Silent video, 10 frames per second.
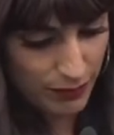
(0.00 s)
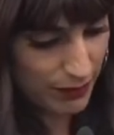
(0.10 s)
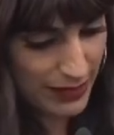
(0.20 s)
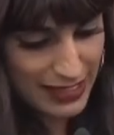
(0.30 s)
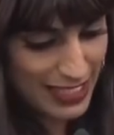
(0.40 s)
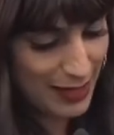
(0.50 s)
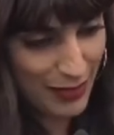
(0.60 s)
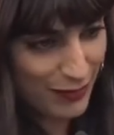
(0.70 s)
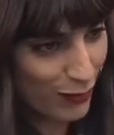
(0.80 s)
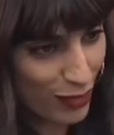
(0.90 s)

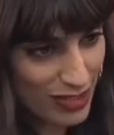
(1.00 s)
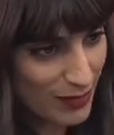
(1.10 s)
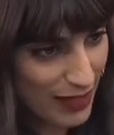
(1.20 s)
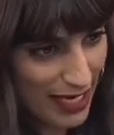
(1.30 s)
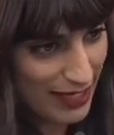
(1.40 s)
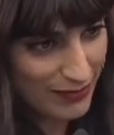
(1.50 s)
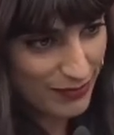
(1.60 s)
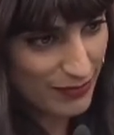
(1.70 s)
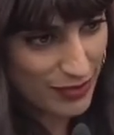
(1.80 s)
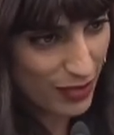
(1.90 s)
peacekeeping force, but I
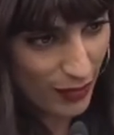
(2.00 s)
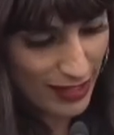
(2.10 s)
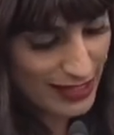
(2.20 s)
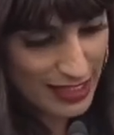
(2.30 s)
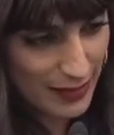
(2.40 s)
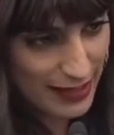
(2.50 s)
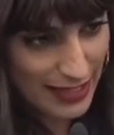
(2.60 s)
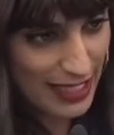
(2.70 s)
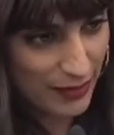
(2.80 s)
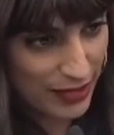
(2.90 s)
don't anticipate
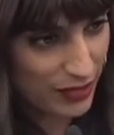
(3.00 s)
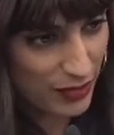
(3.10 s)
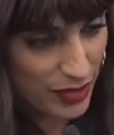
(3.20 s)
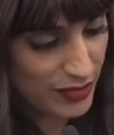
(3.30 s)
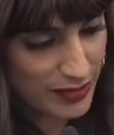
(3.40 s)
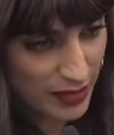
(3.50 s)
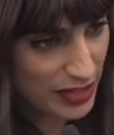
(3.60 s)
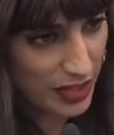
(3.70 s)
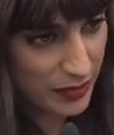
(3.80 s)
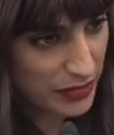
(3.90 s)
that that would include U.S.
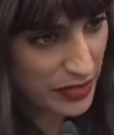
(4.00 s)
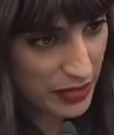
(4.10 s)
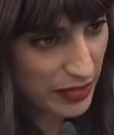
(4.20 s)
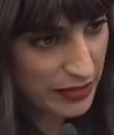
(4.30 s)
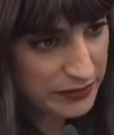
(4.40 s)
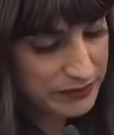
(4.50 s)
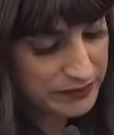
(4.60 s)
military boots on the ground